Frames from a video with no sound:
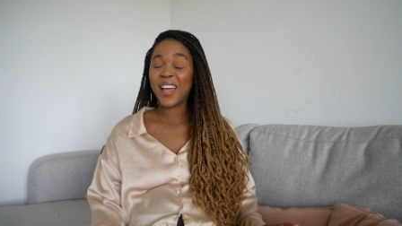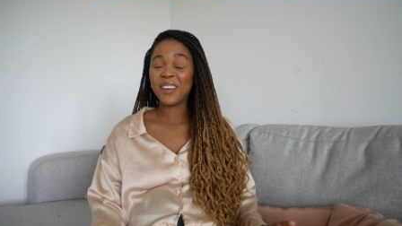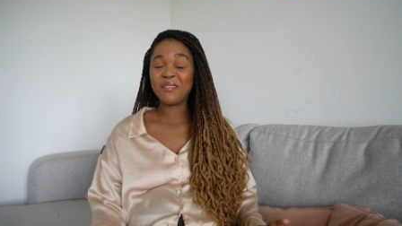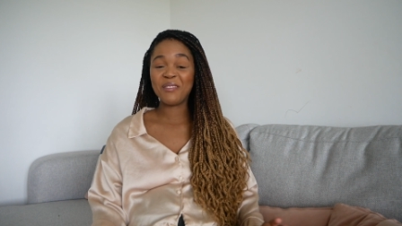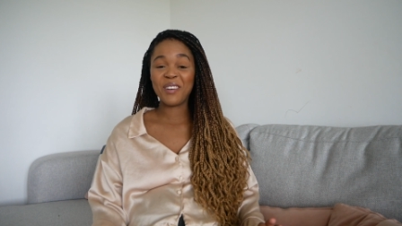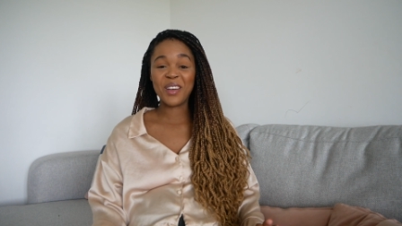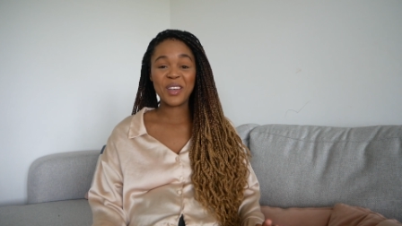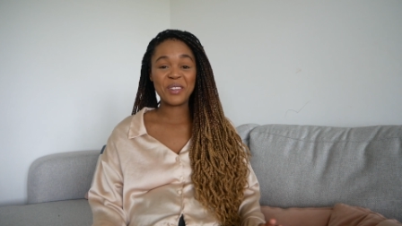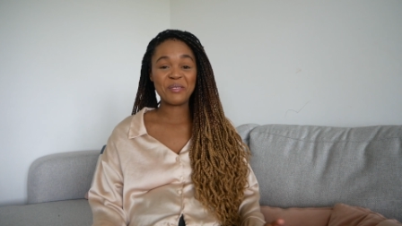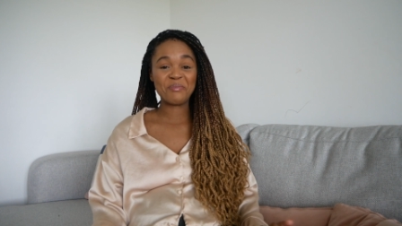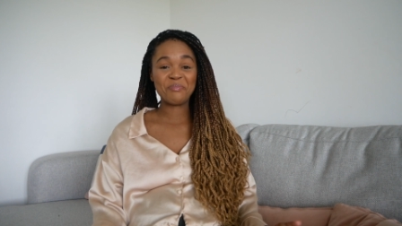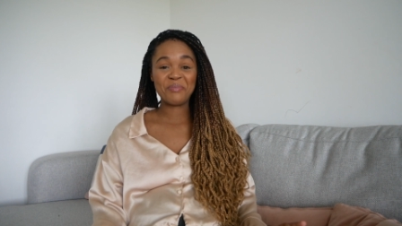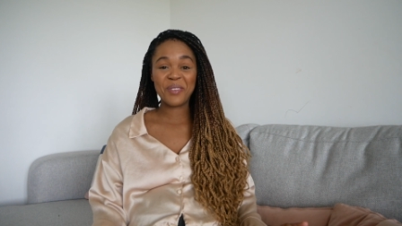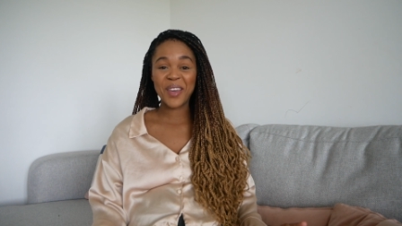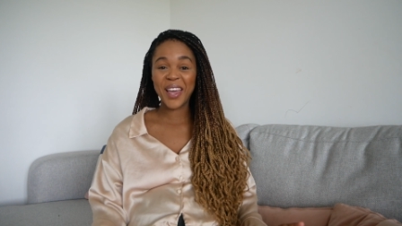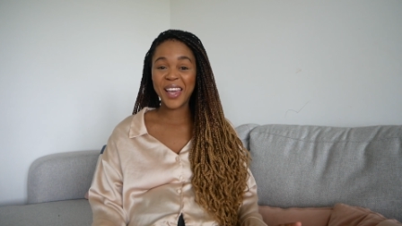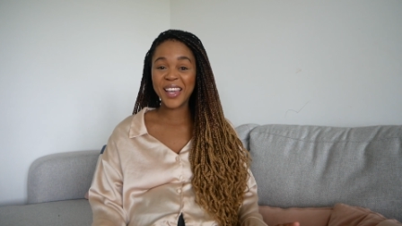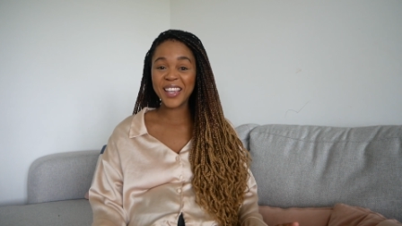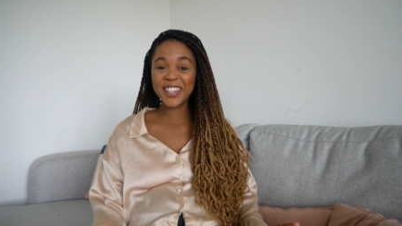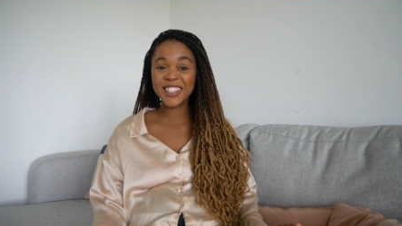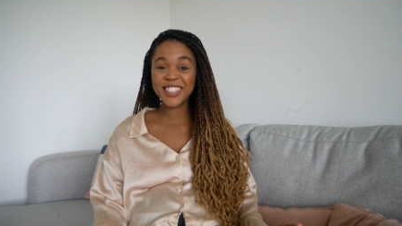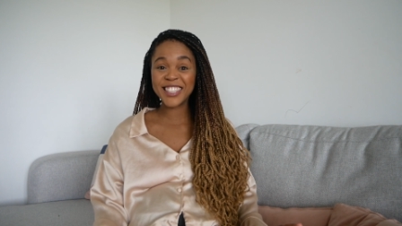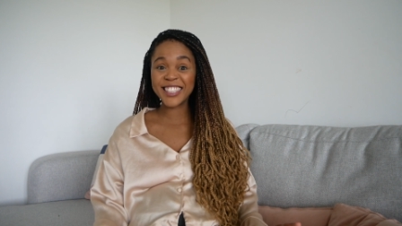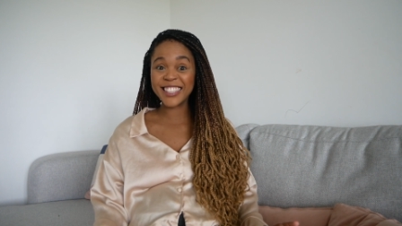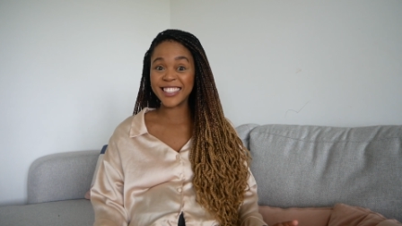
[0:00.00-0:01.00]
and my
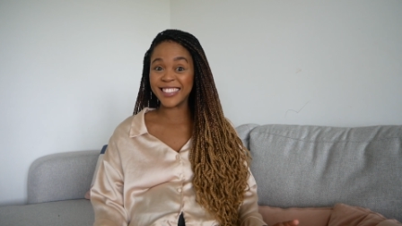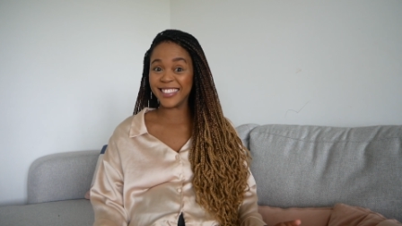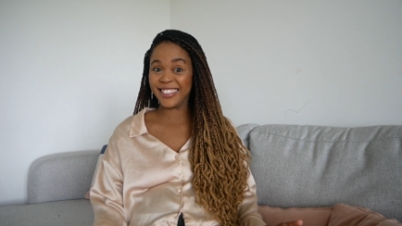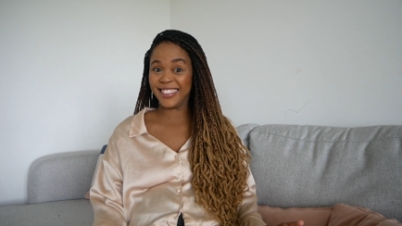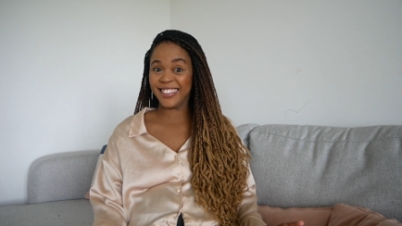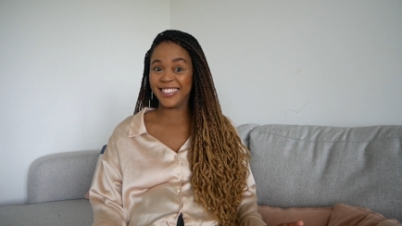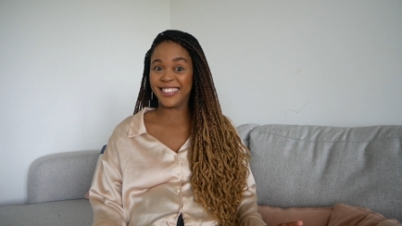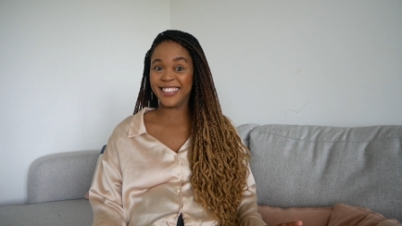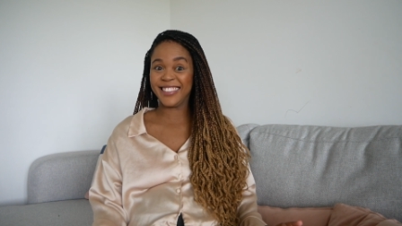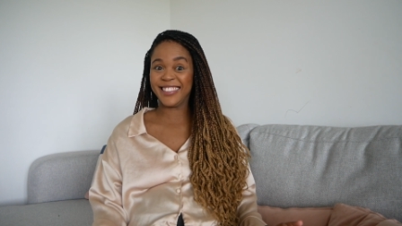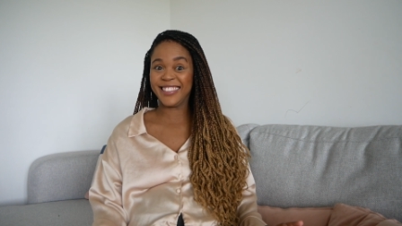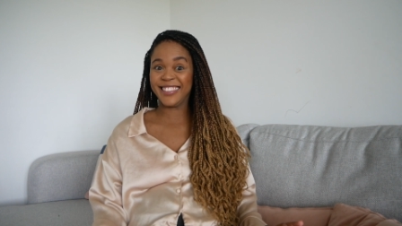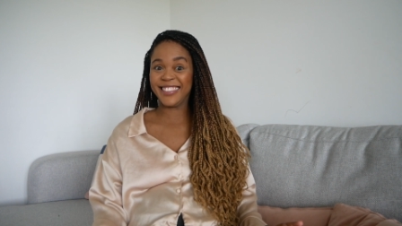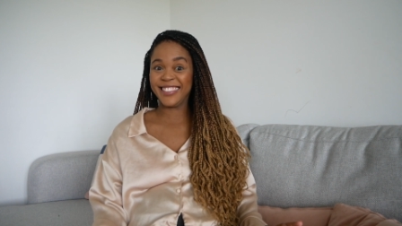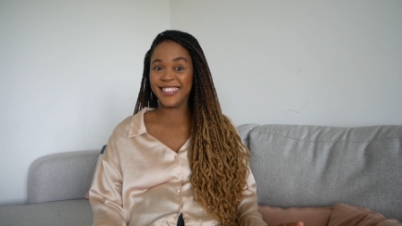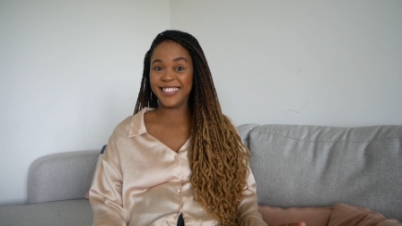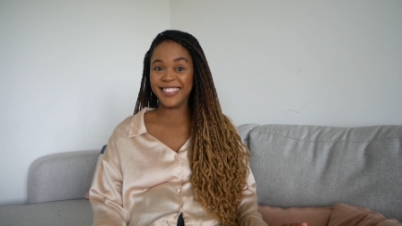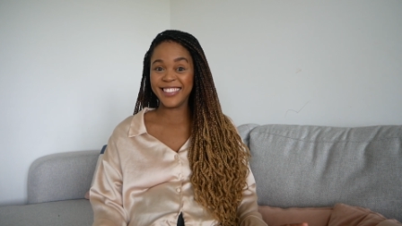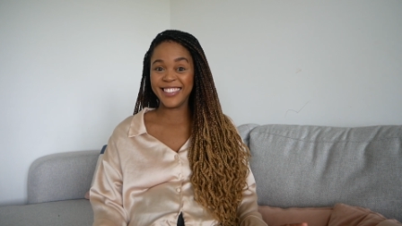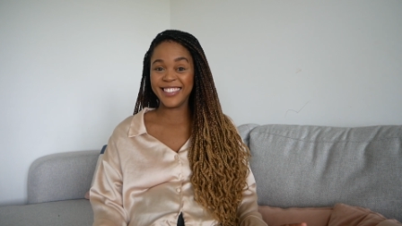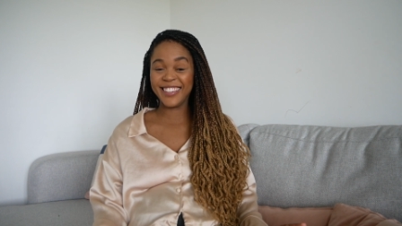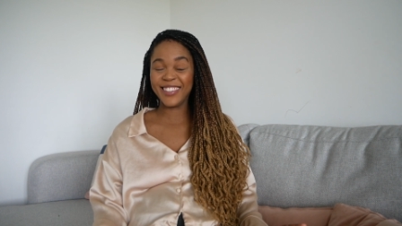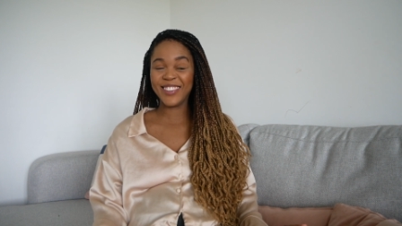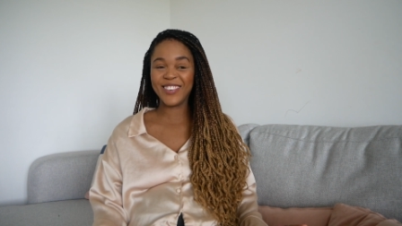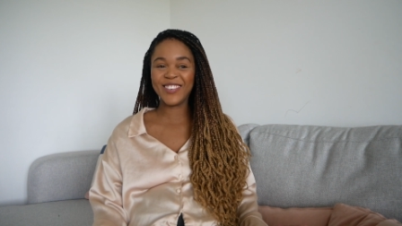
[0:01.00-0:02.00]
impatience
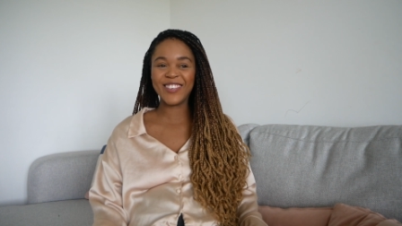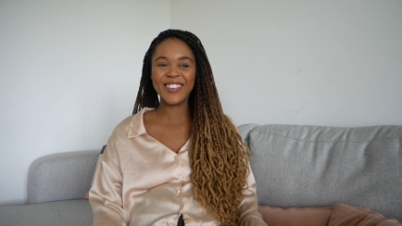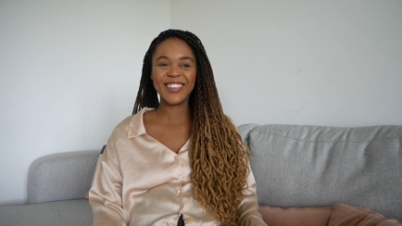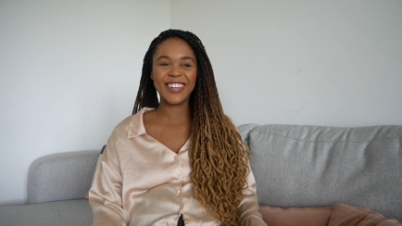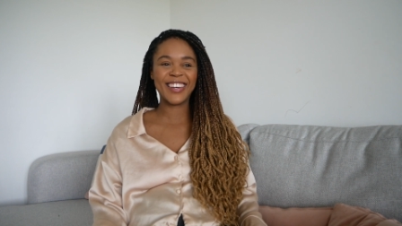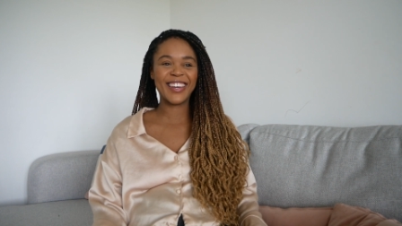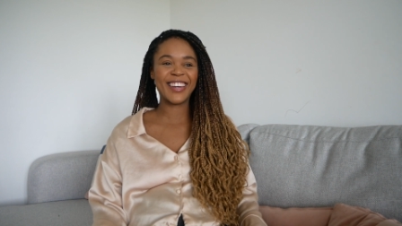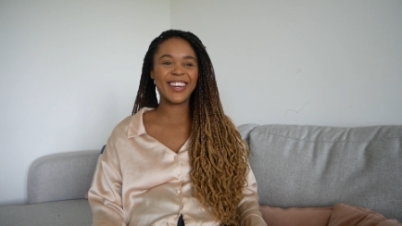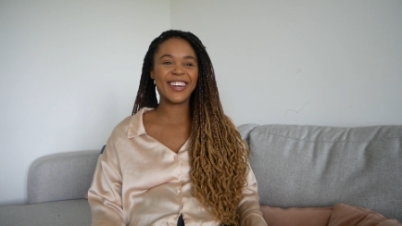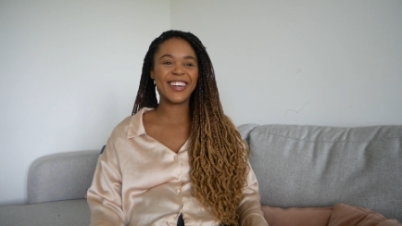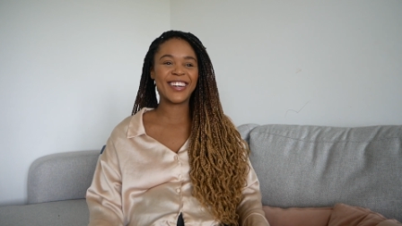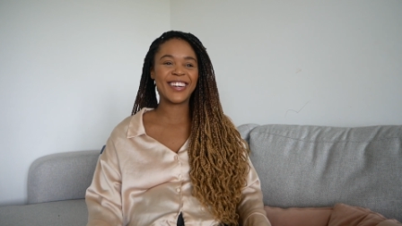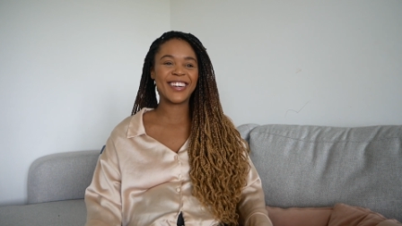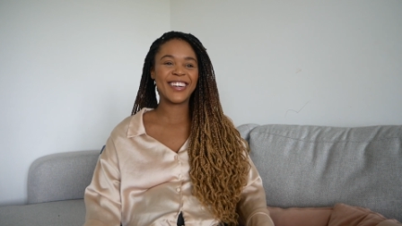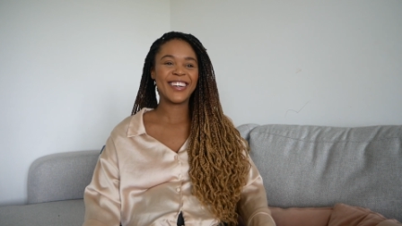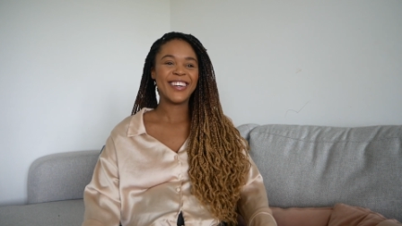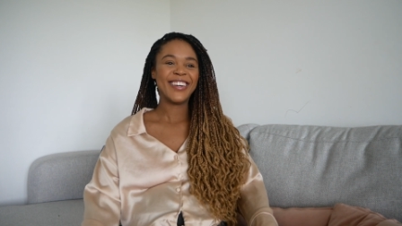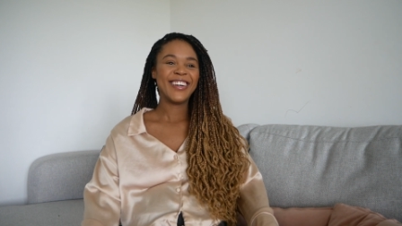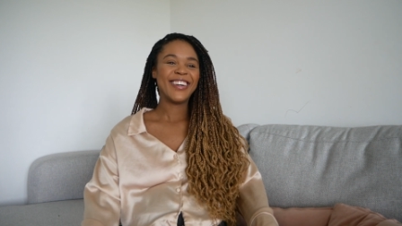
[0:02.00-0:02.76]
you know like